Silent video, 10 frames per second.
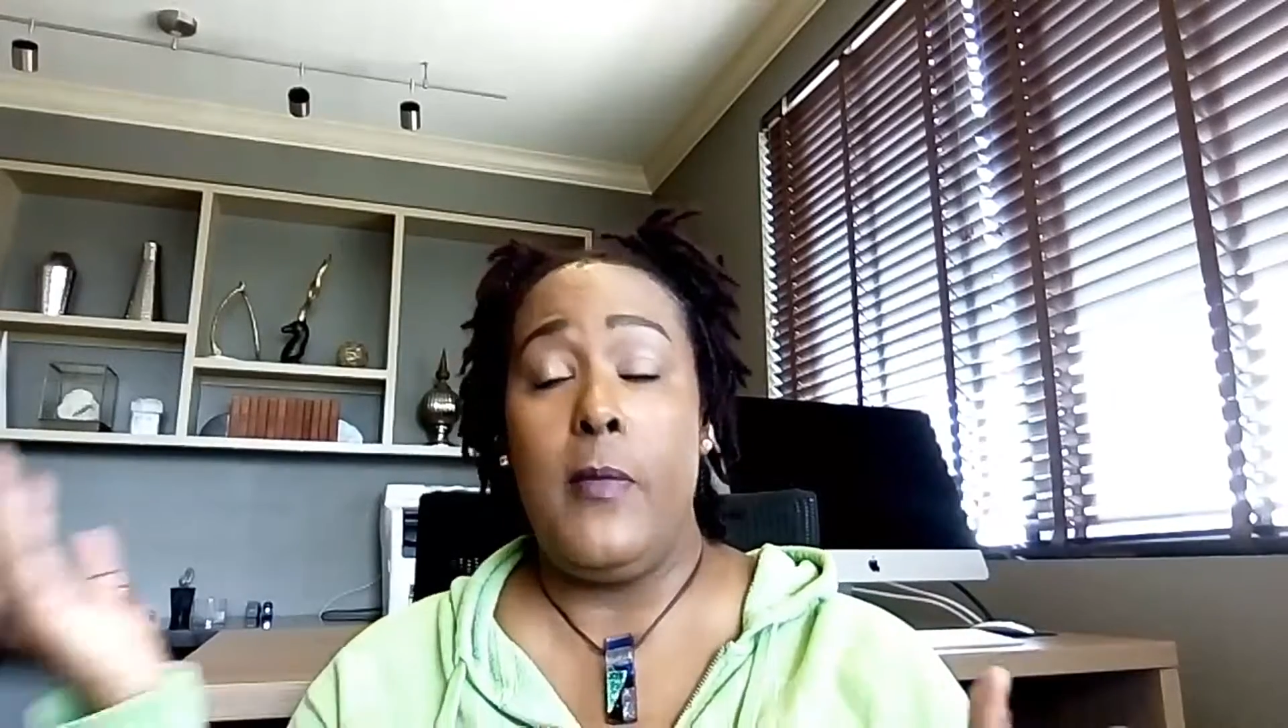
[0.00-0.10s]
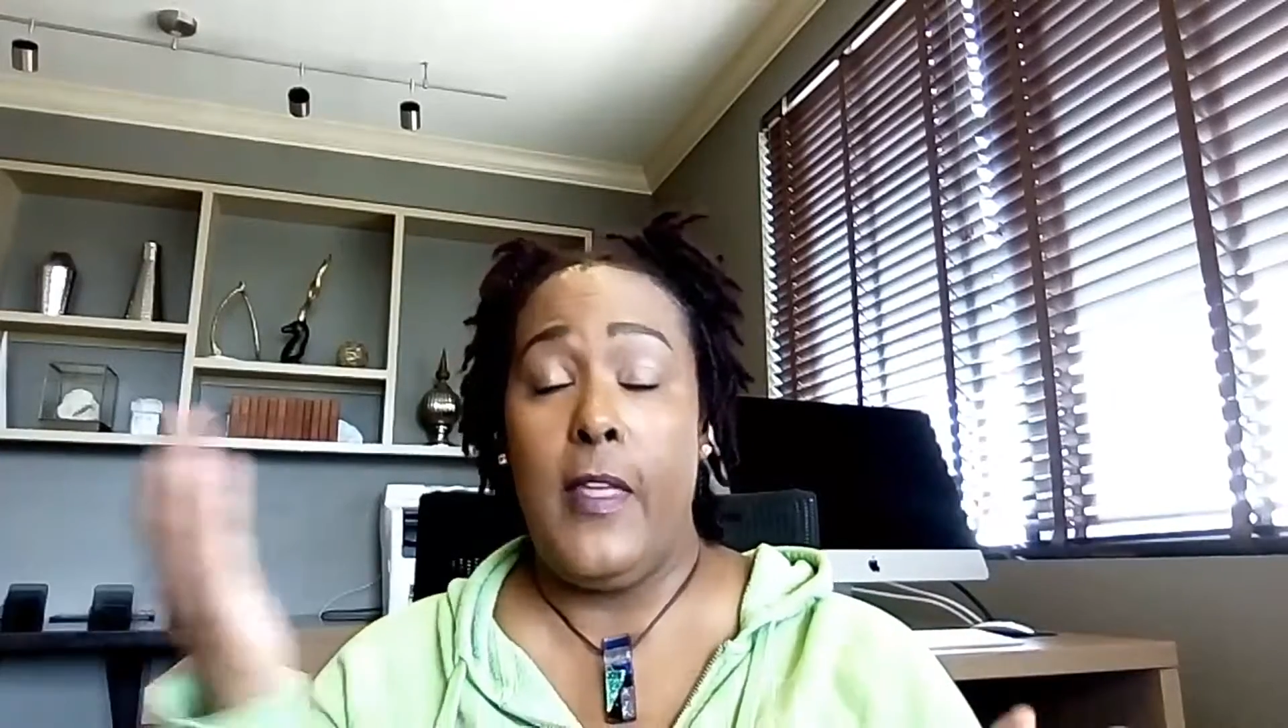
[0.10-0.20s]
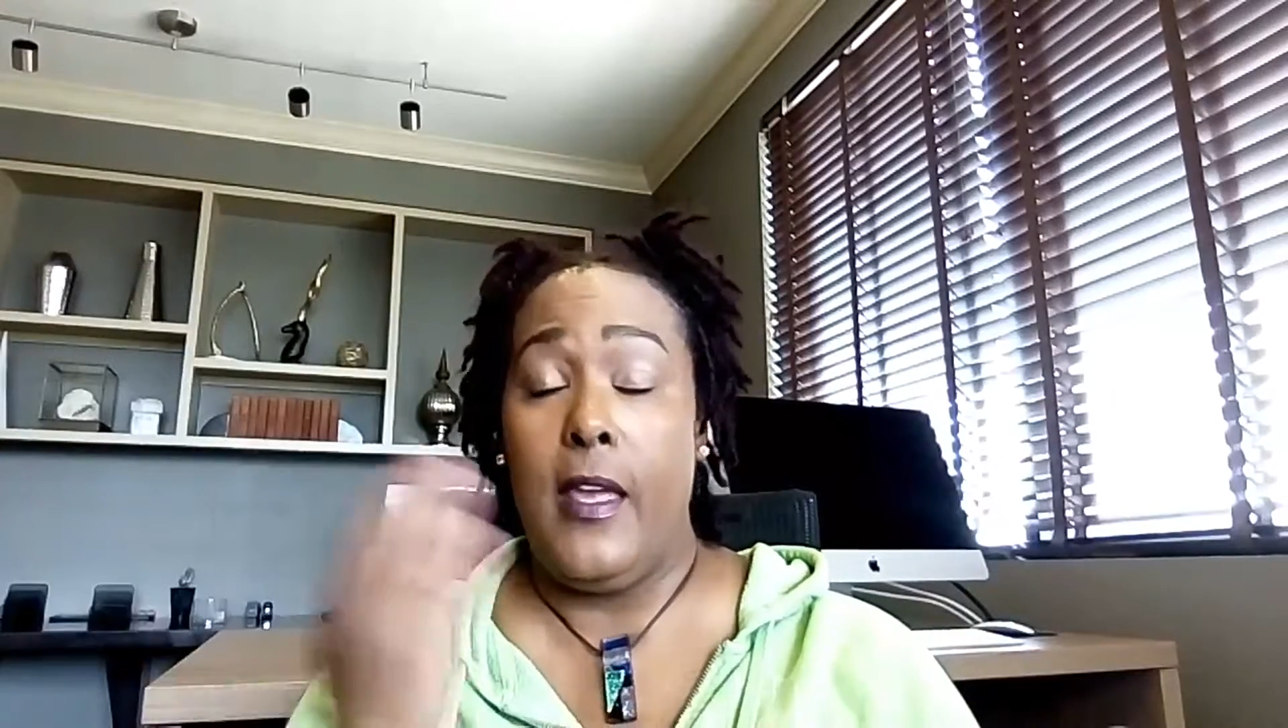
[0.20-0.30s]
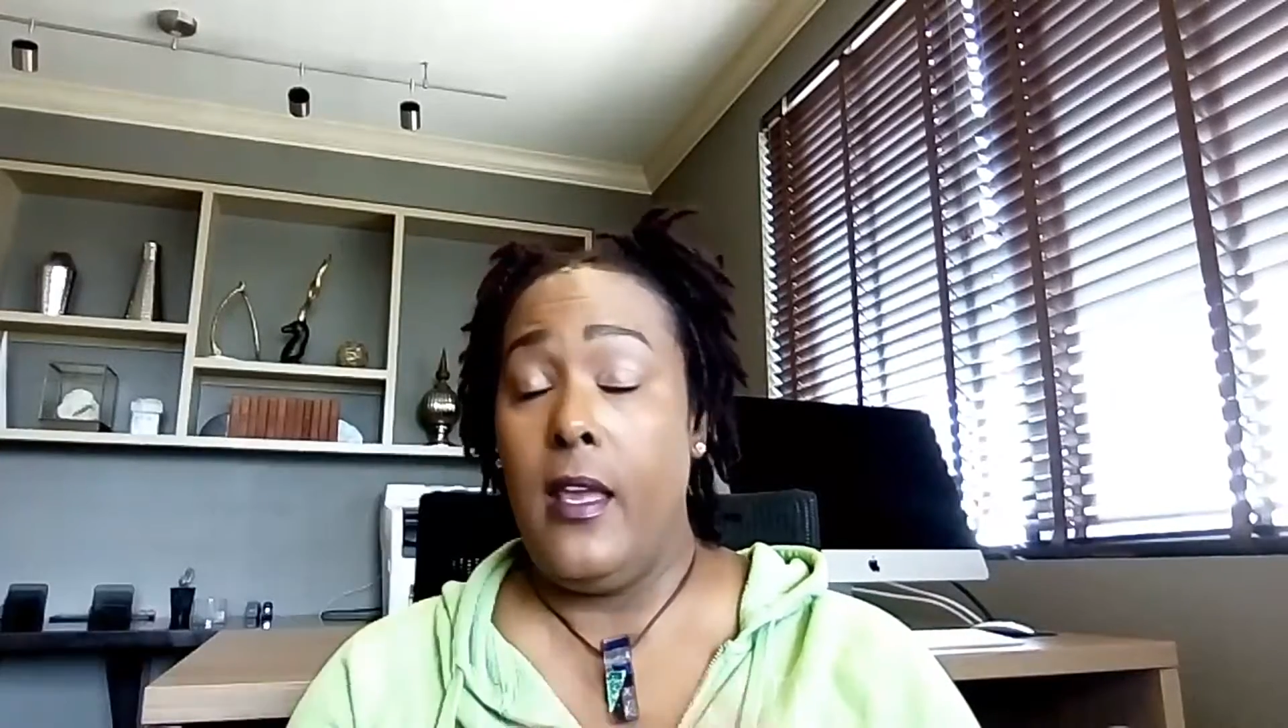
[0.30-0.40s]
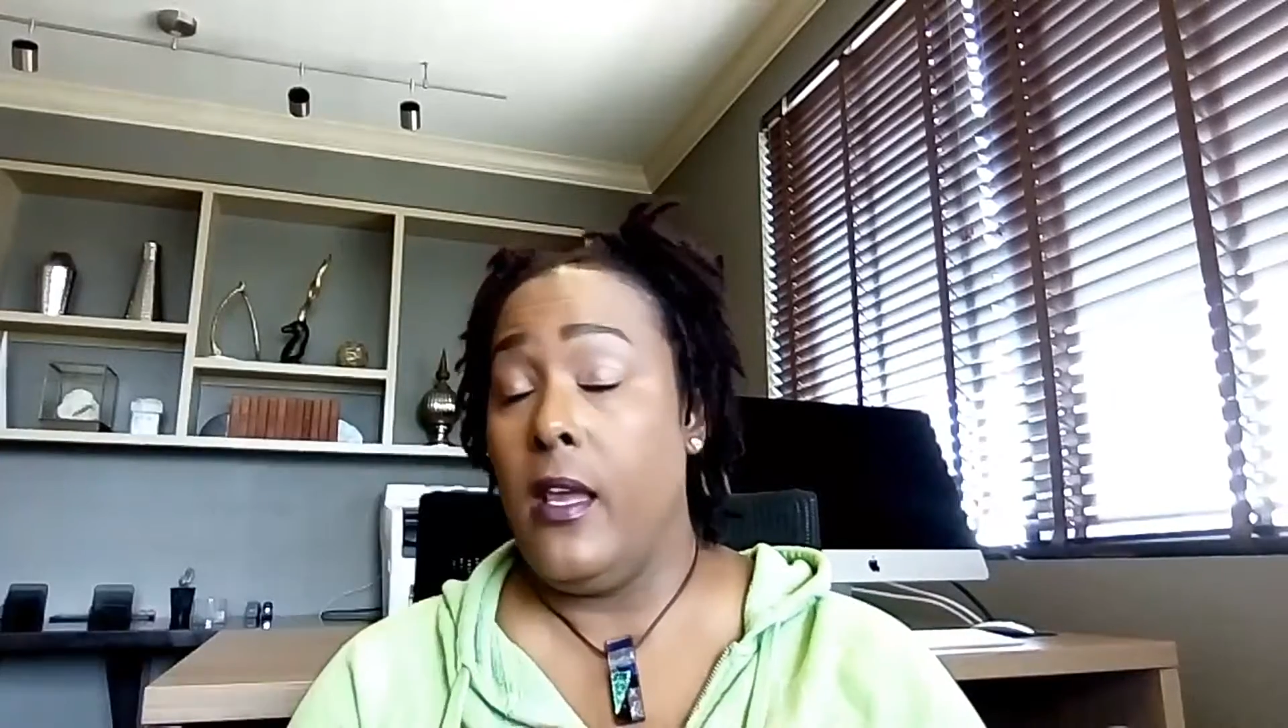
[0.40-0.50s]

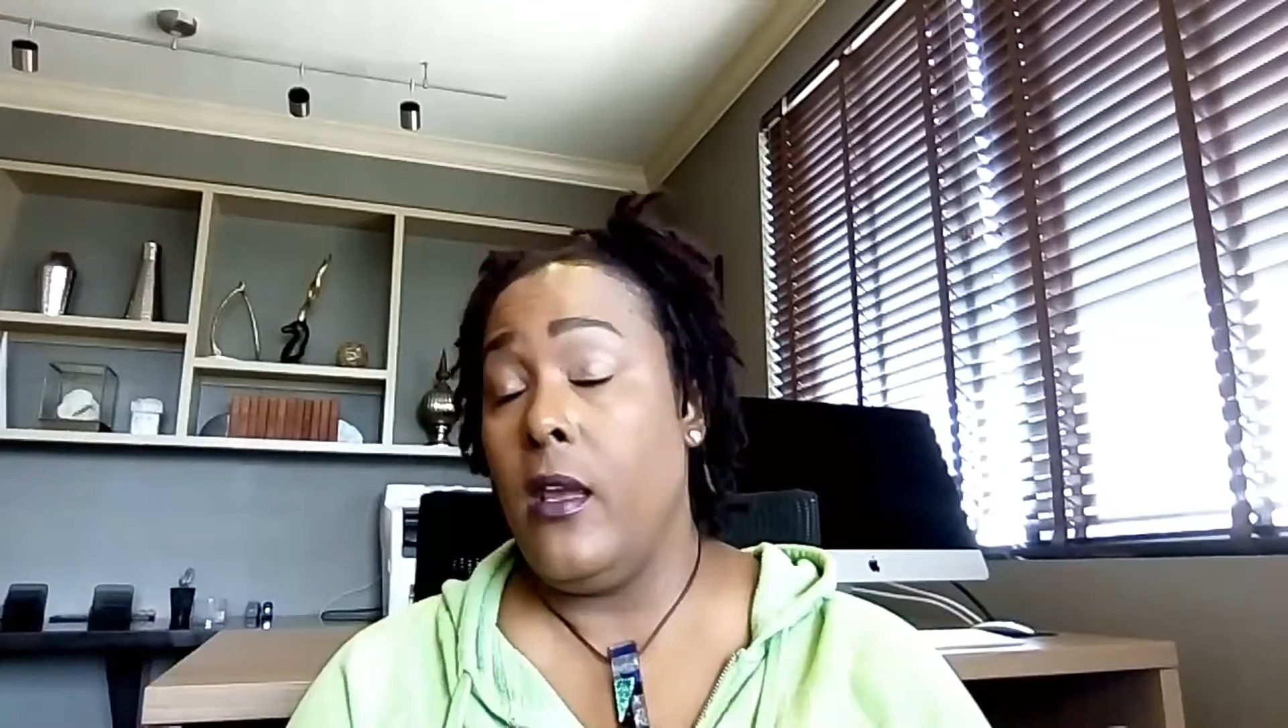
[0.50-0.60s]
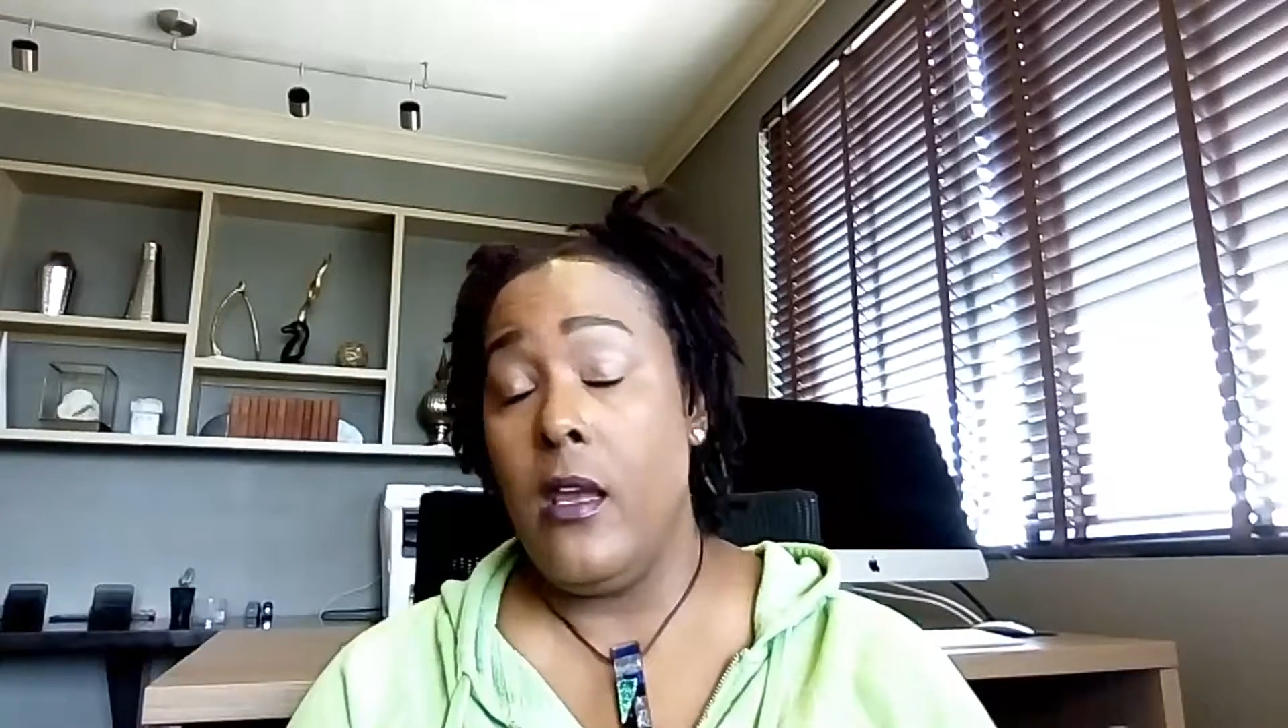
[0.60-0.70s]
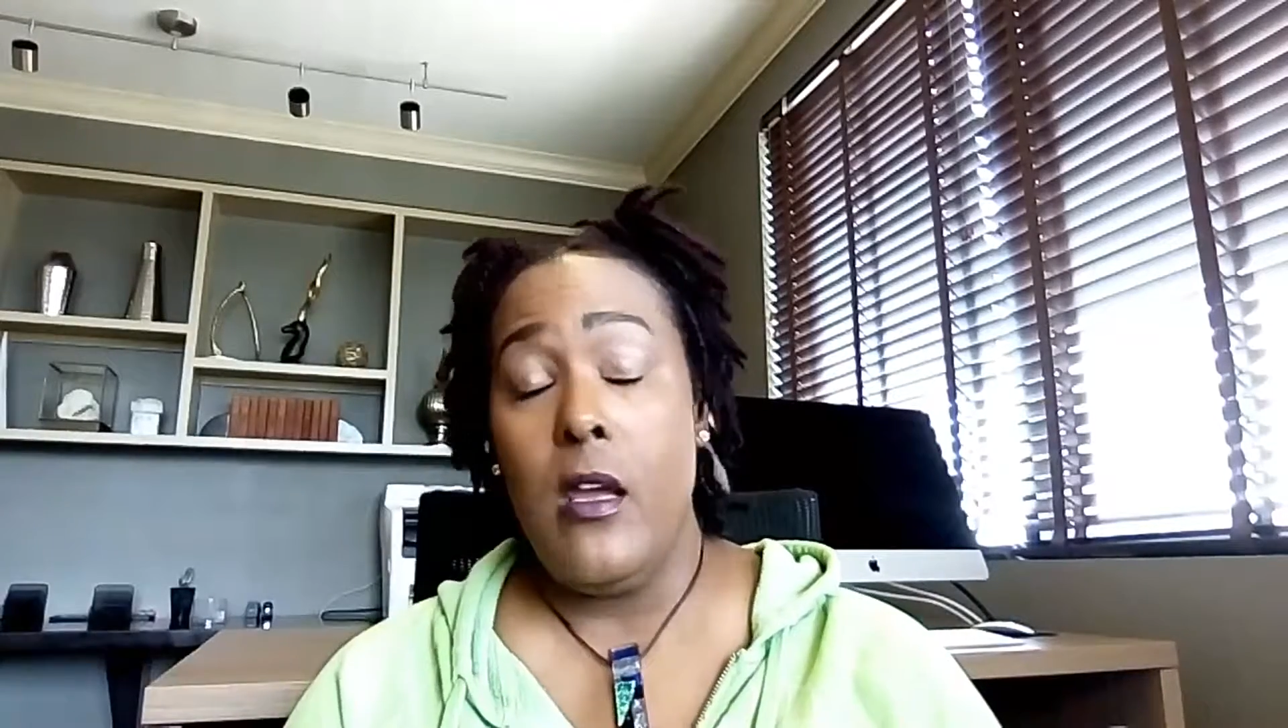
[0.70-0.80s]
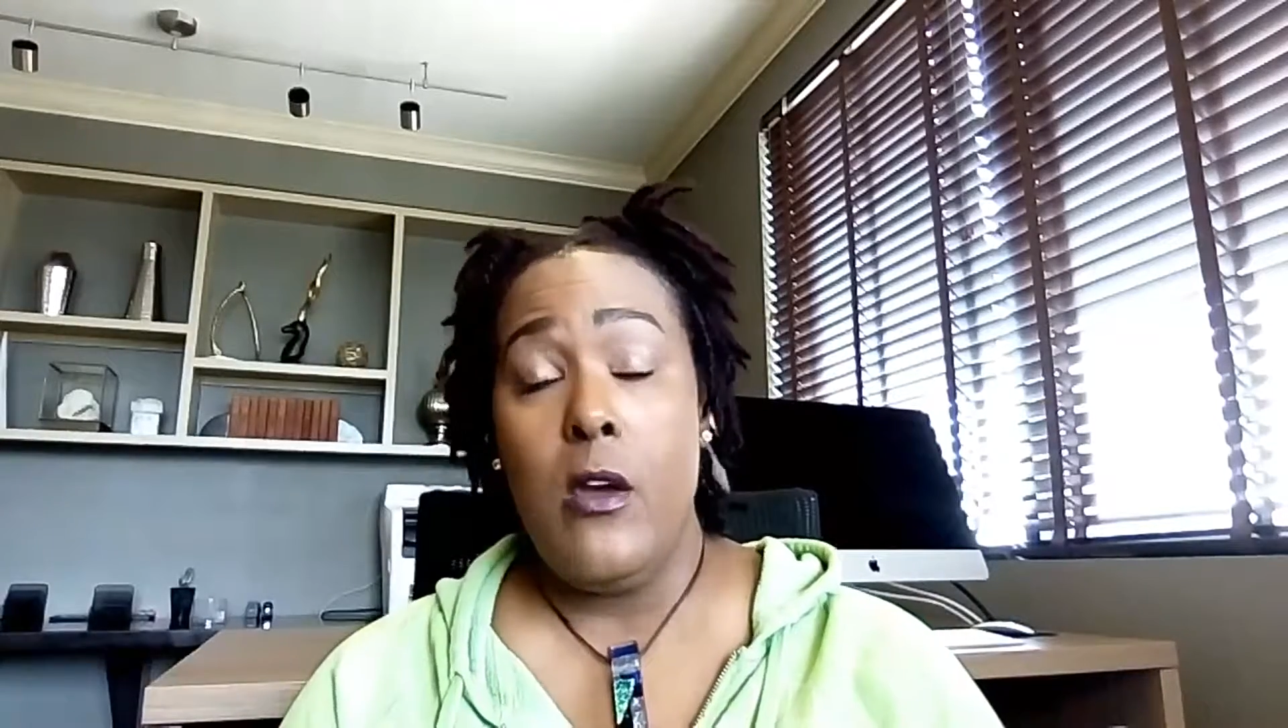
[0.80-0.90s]
They